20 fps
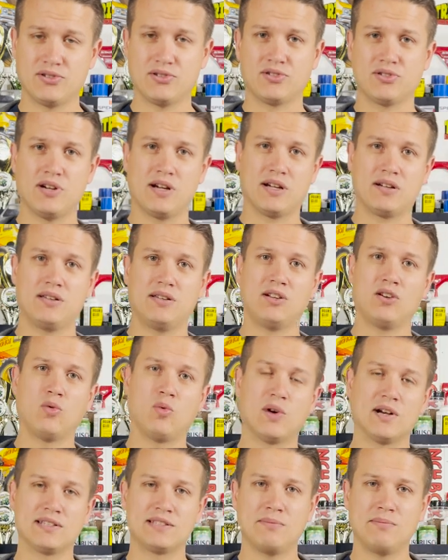truck? You know,
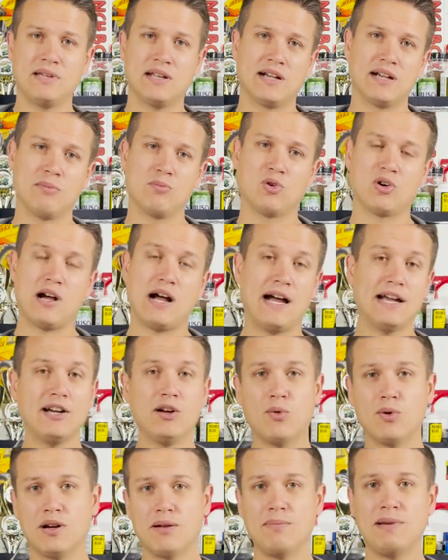what does it mean anymore? I
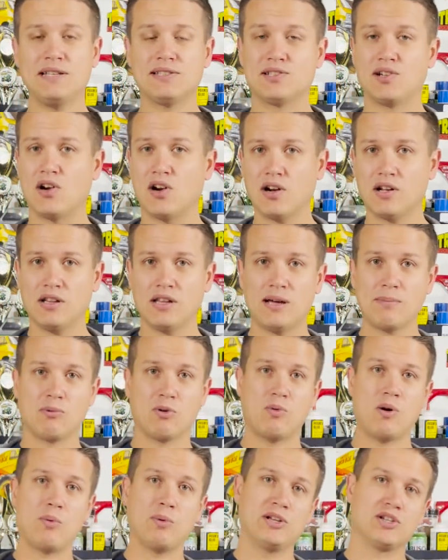know what it means in our club, or
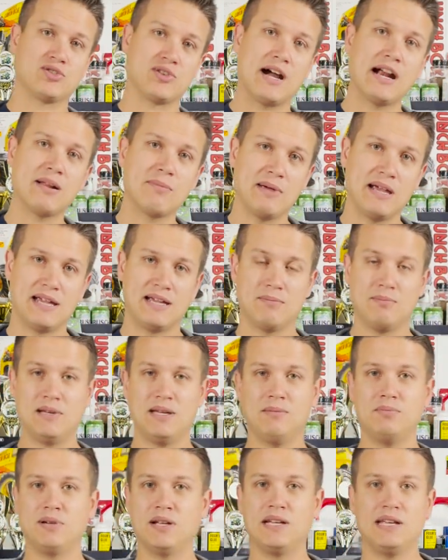what we try to make it
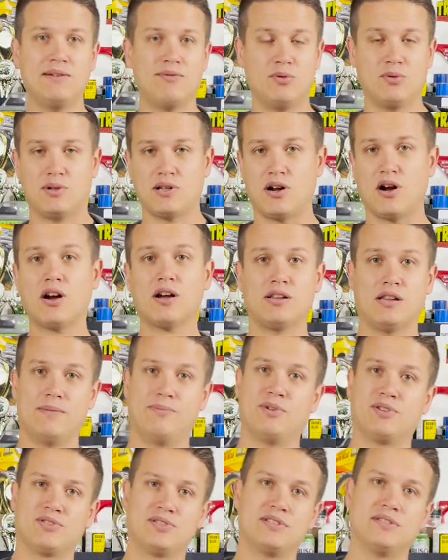mean, but even with our club,
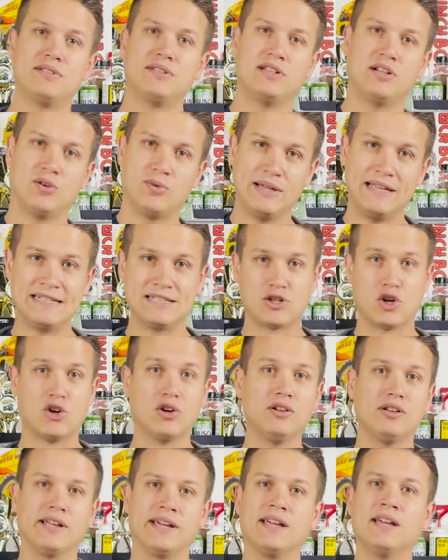there's, you know,
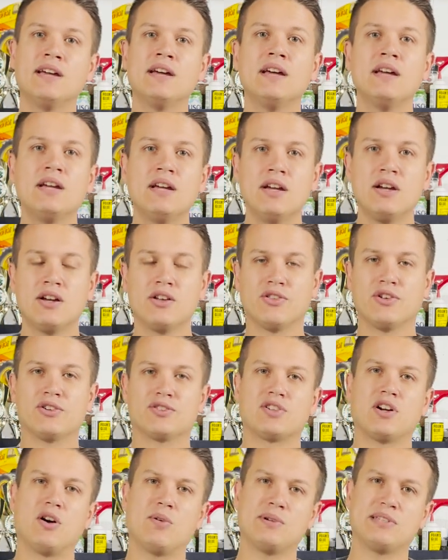internally,
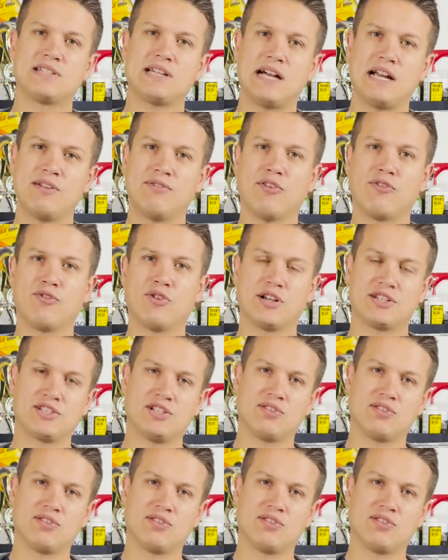there's always kind of a friction